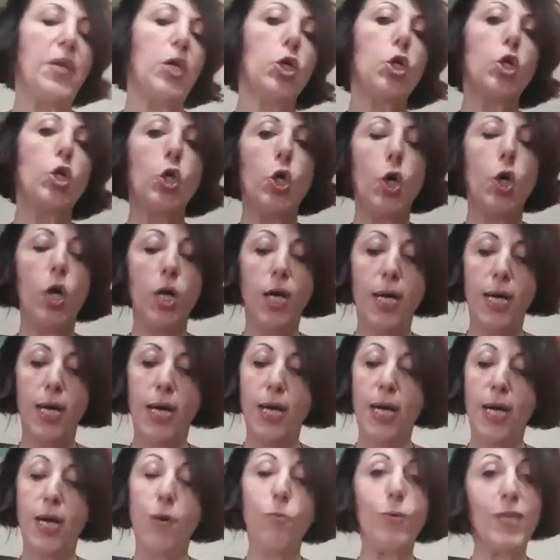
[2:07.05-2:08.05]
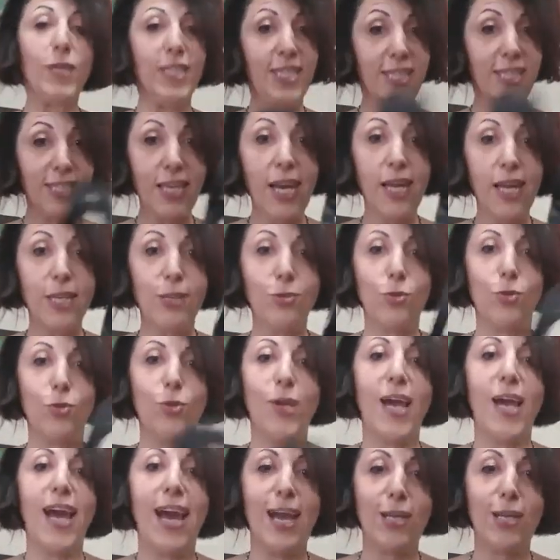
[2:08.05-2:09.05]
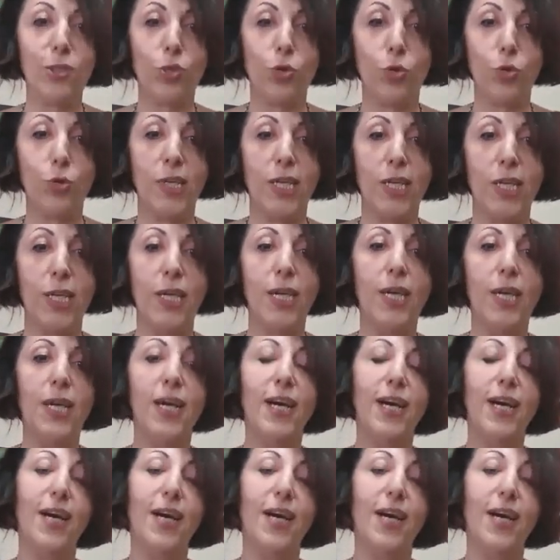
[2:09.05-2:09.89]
we decided to actually